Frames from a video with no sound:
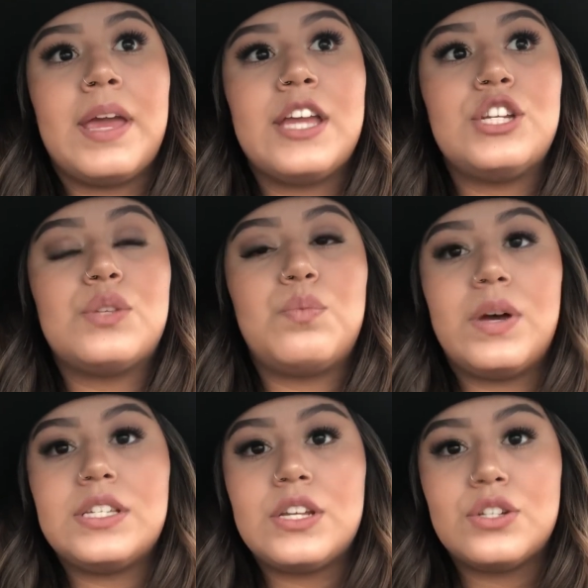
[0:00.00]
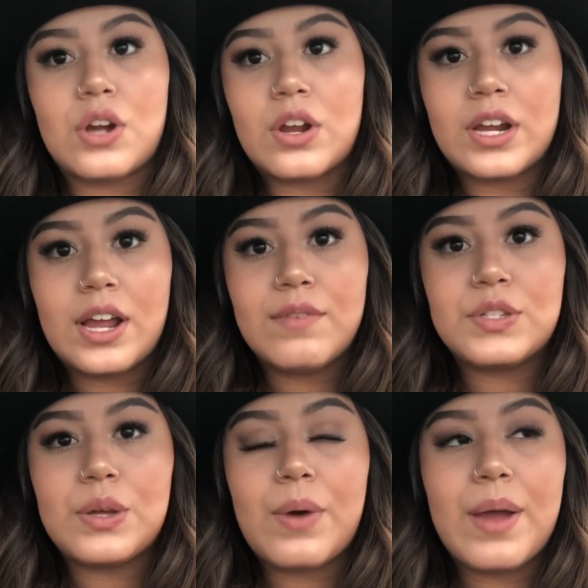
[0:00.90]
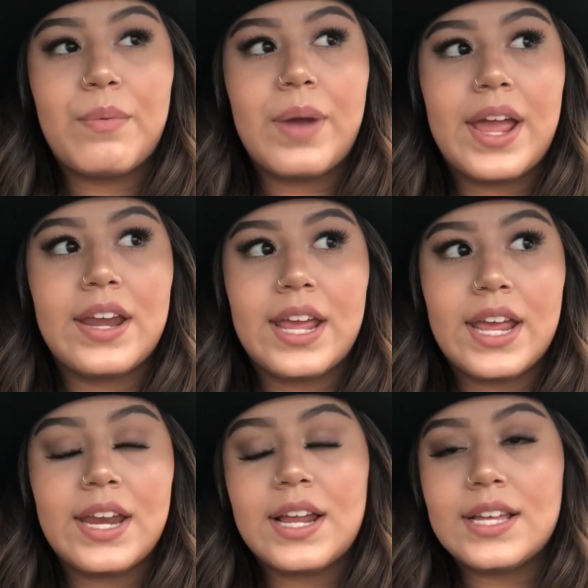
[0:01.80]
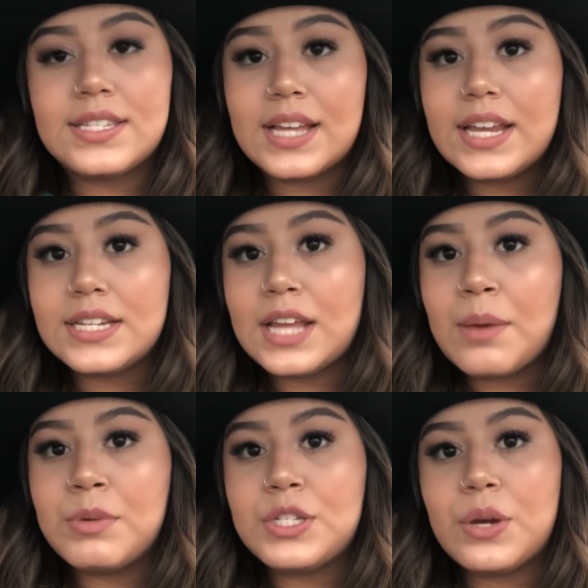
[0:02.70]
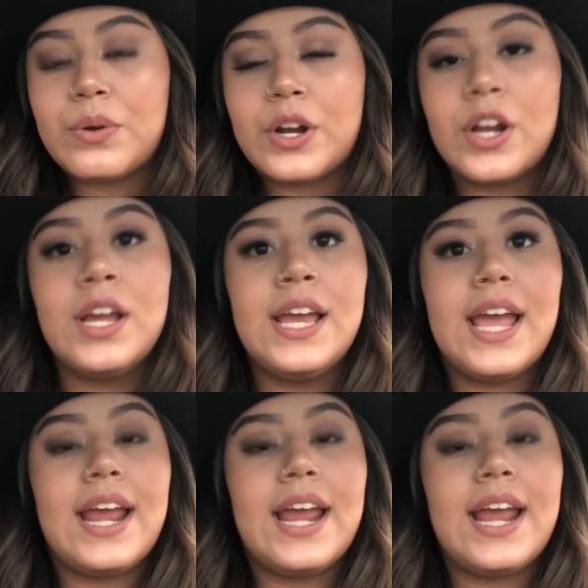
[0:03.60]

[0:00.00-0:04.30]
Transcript: it just wasn't dark enough. So I went in a second time with toner